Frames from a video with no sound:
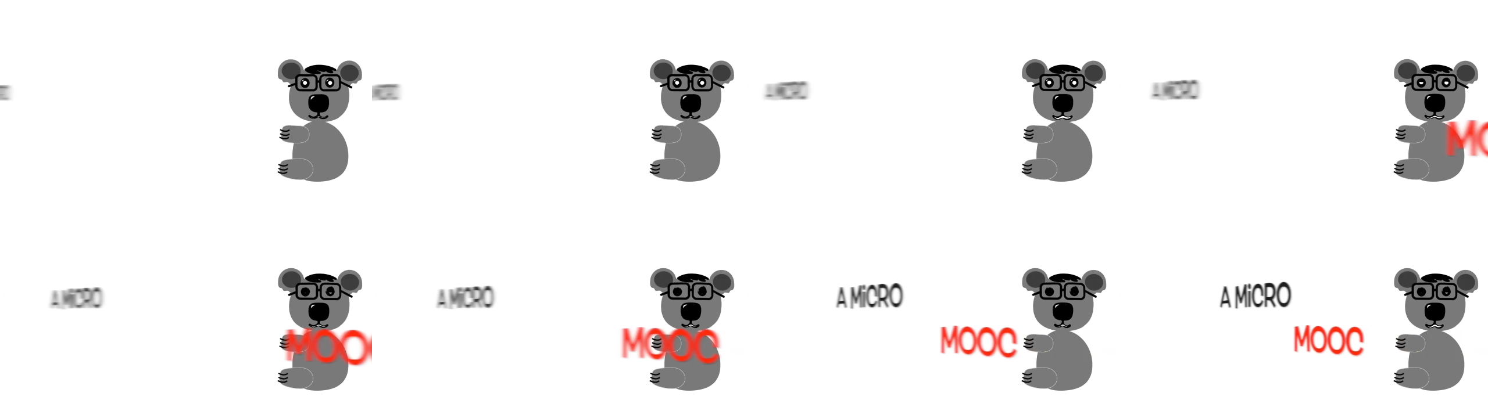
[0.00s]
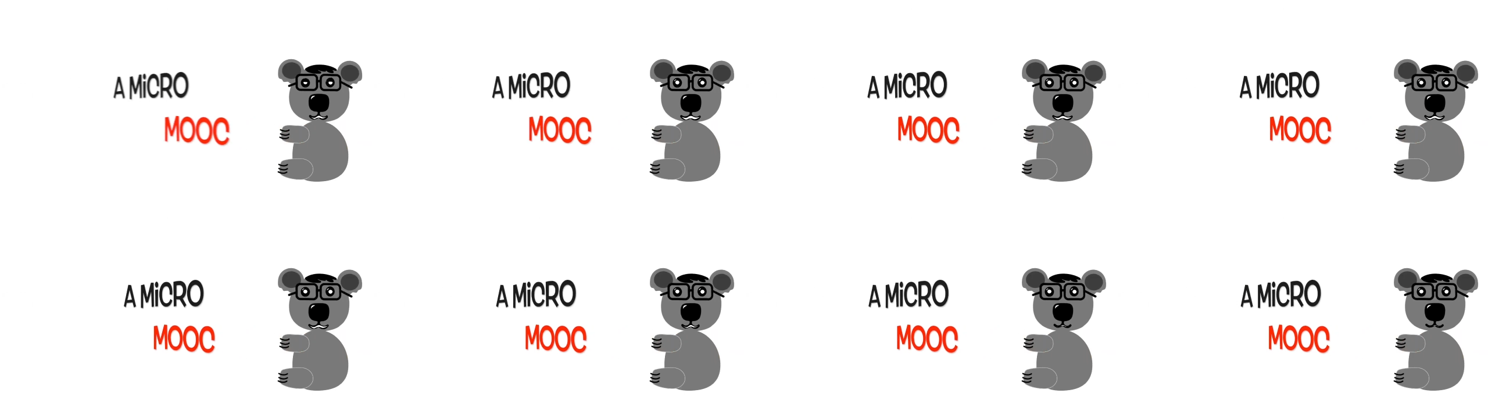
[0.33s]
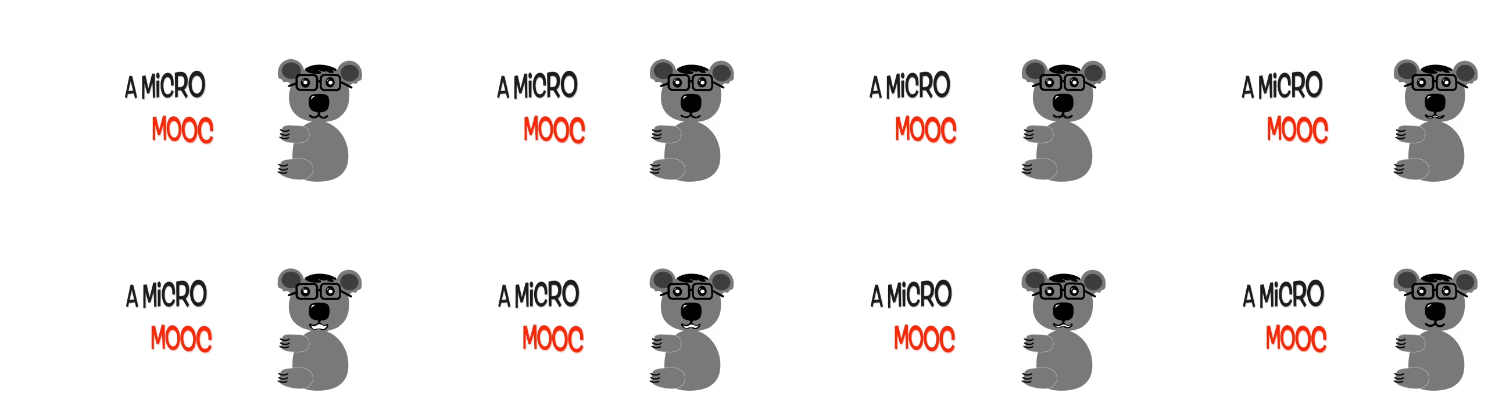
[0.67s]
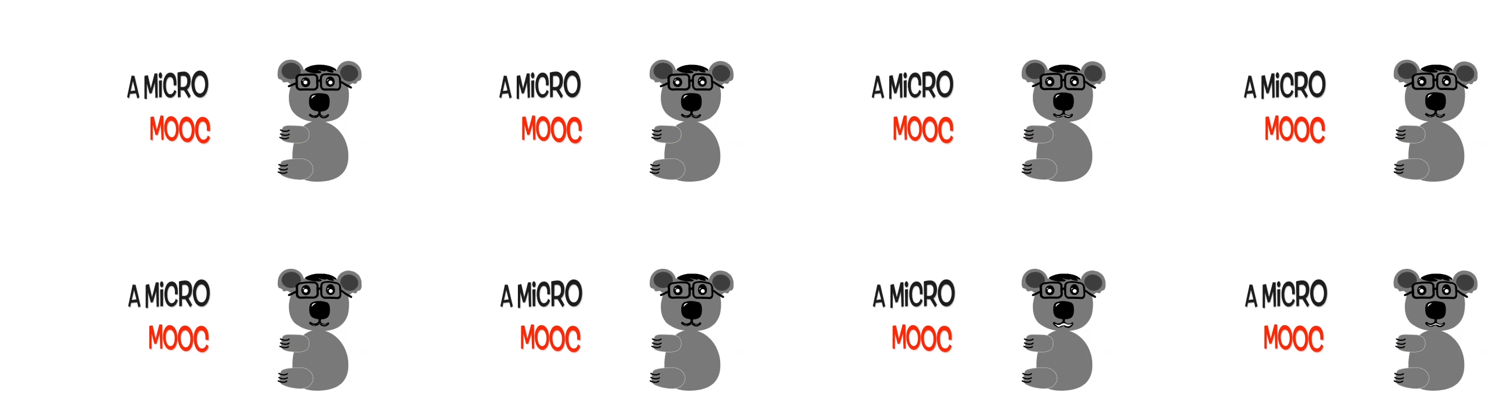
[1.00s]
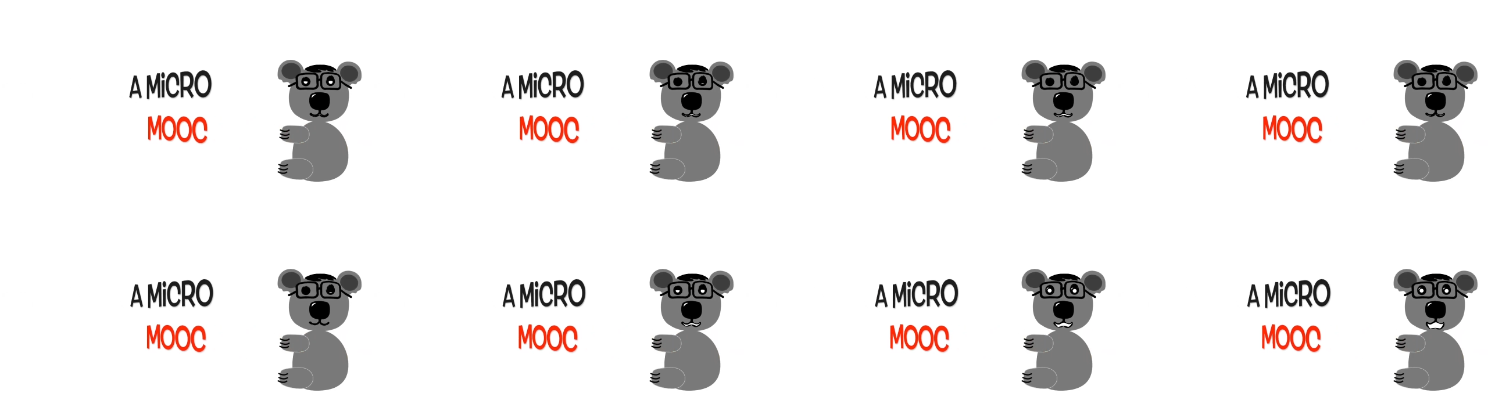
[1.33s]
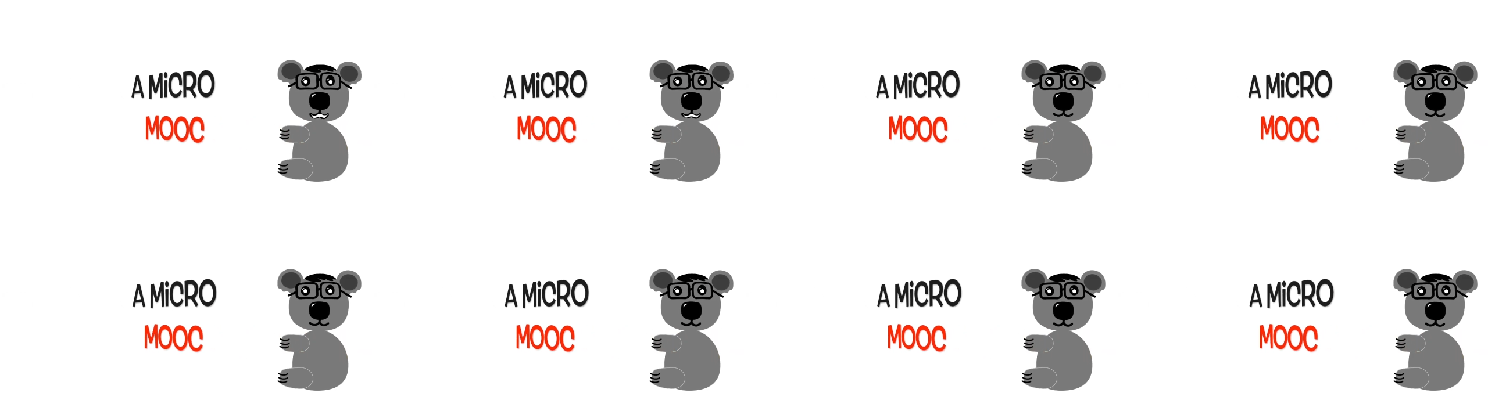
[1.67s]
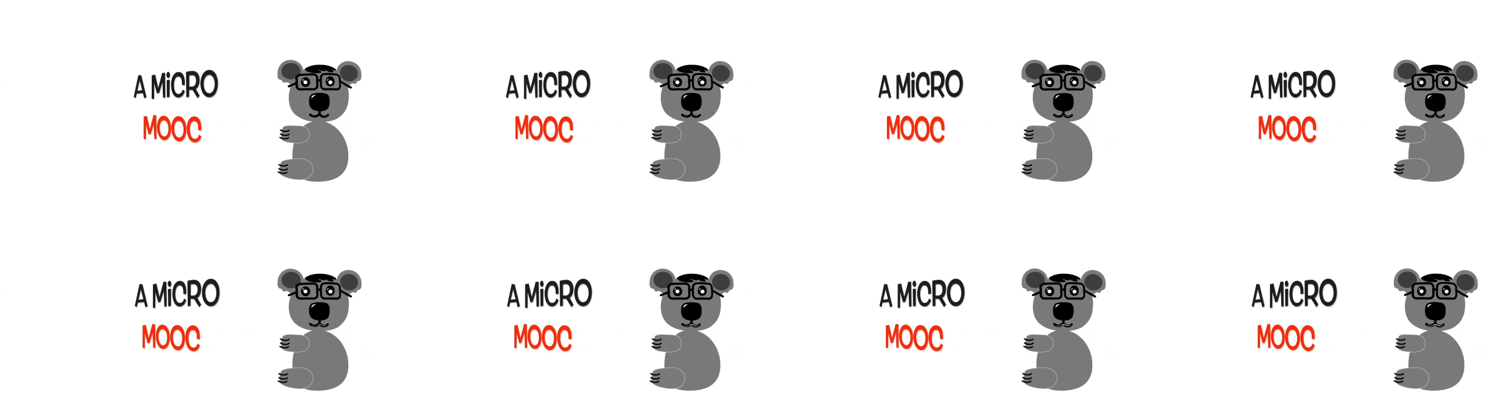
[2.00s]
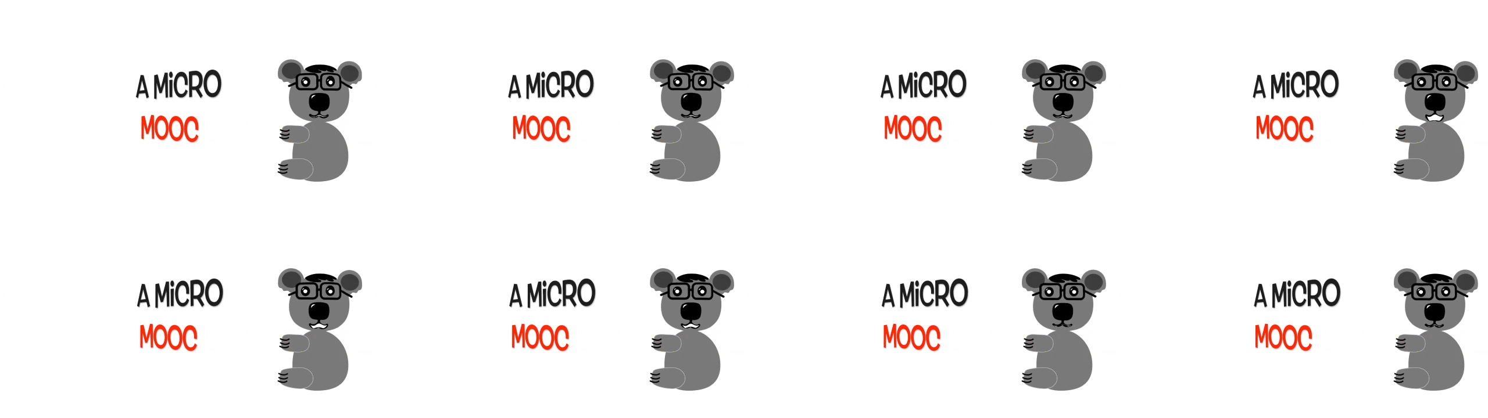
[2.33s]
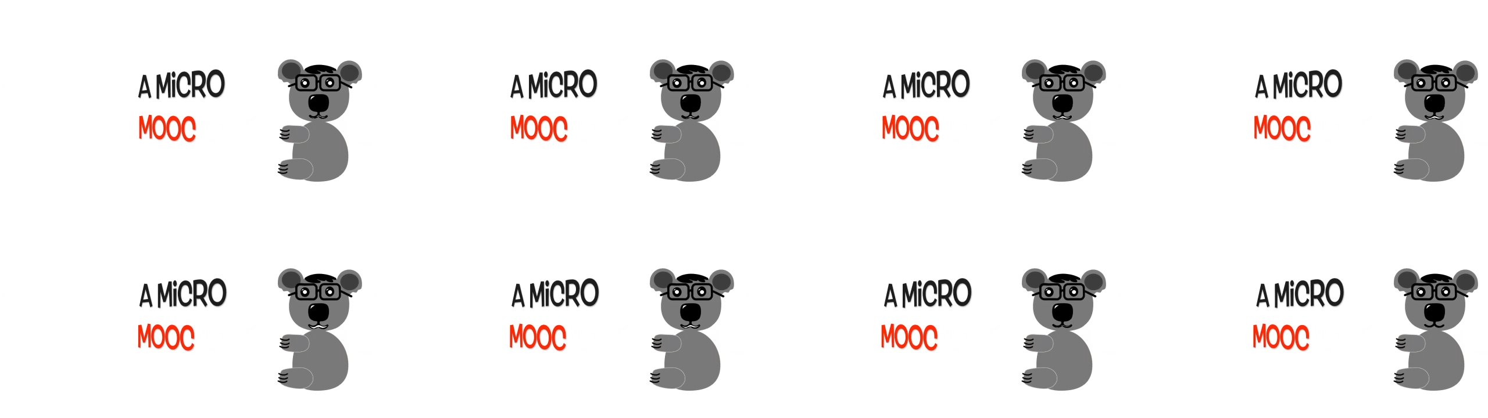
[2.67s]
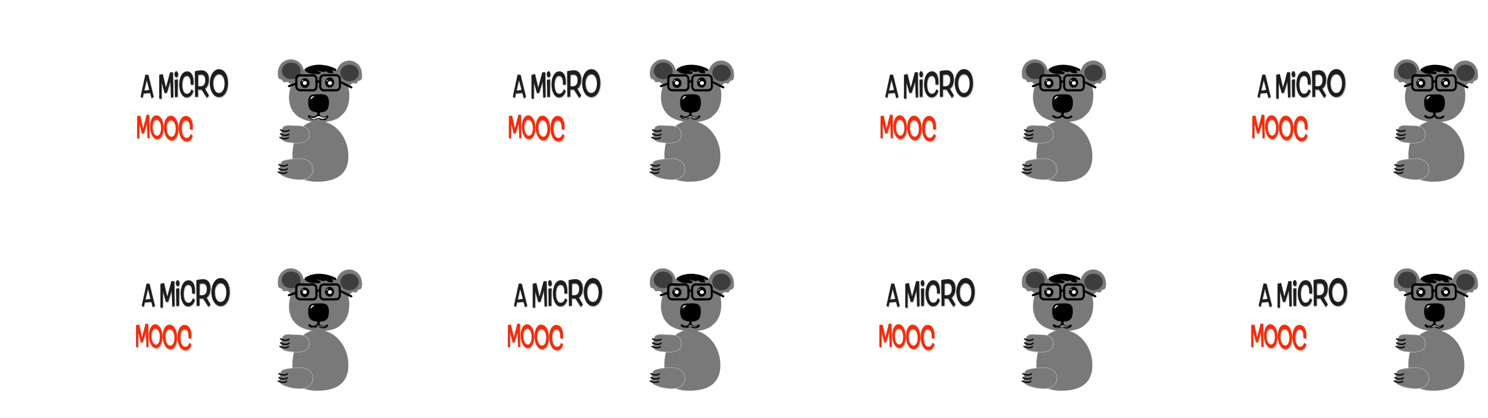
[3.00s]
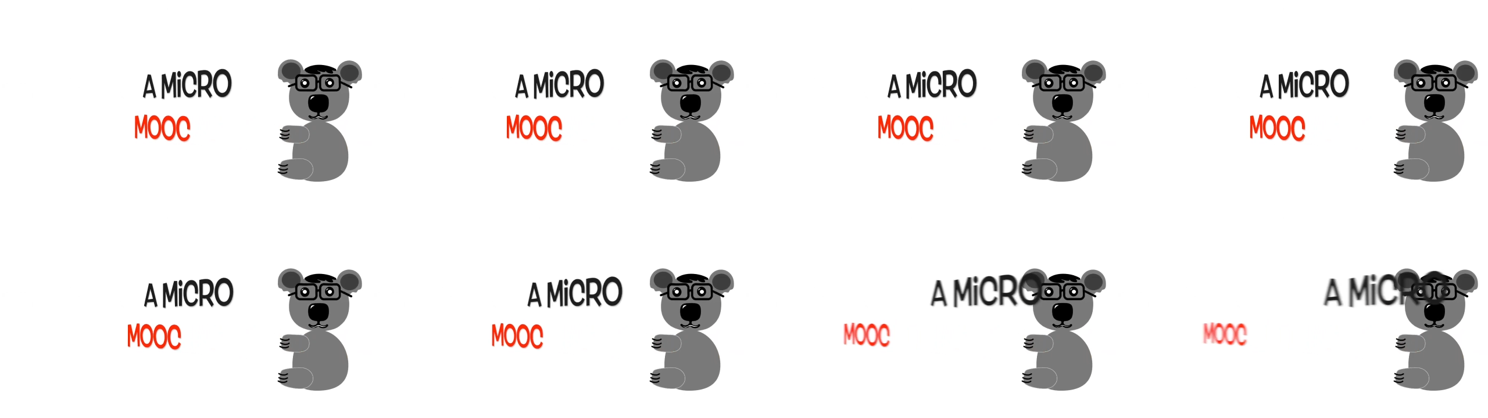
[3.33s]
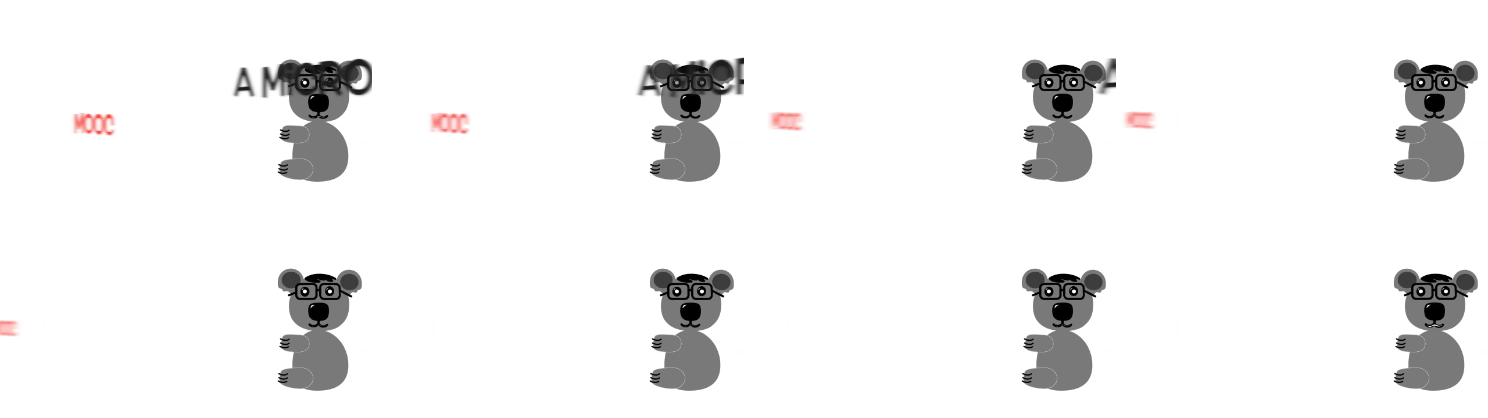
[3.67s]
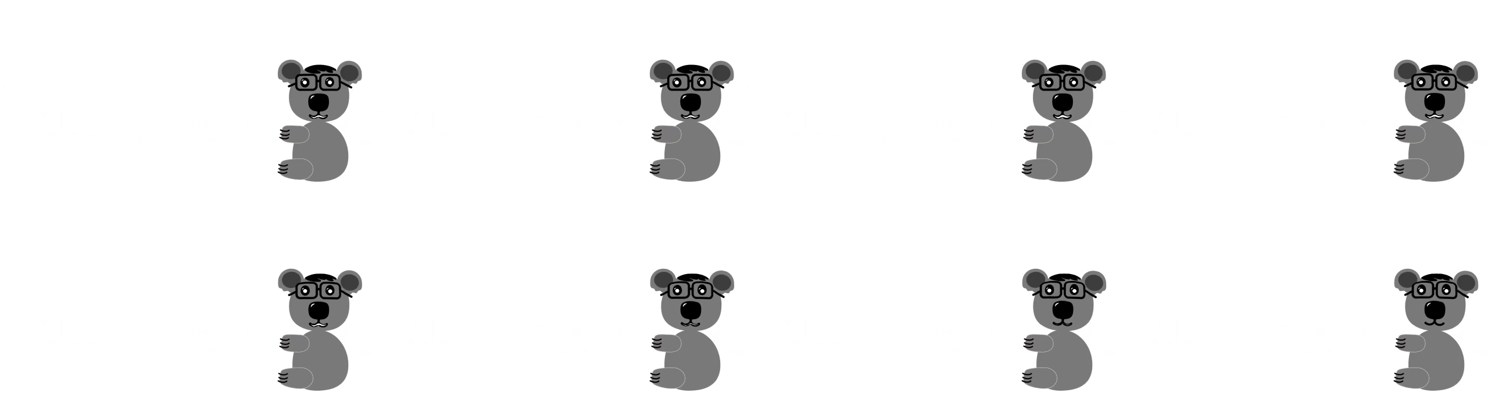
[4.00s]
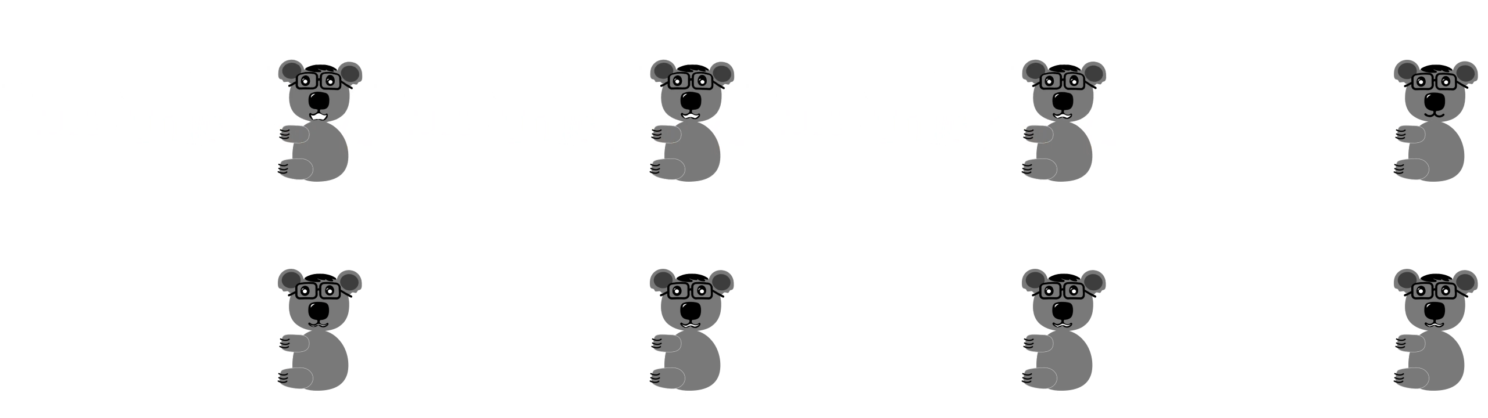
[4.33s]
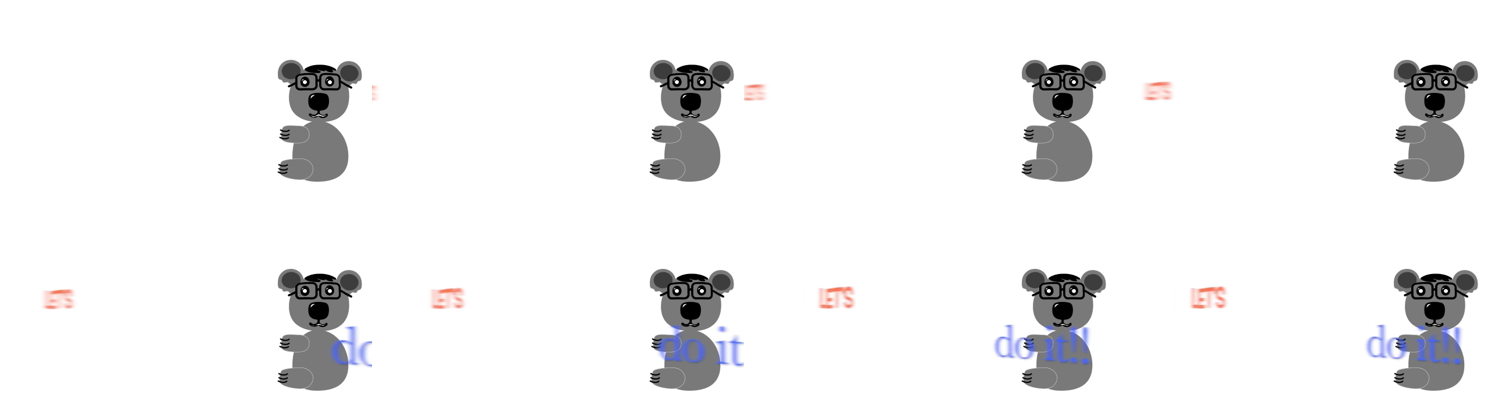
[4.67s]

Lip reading: (no speaker visible)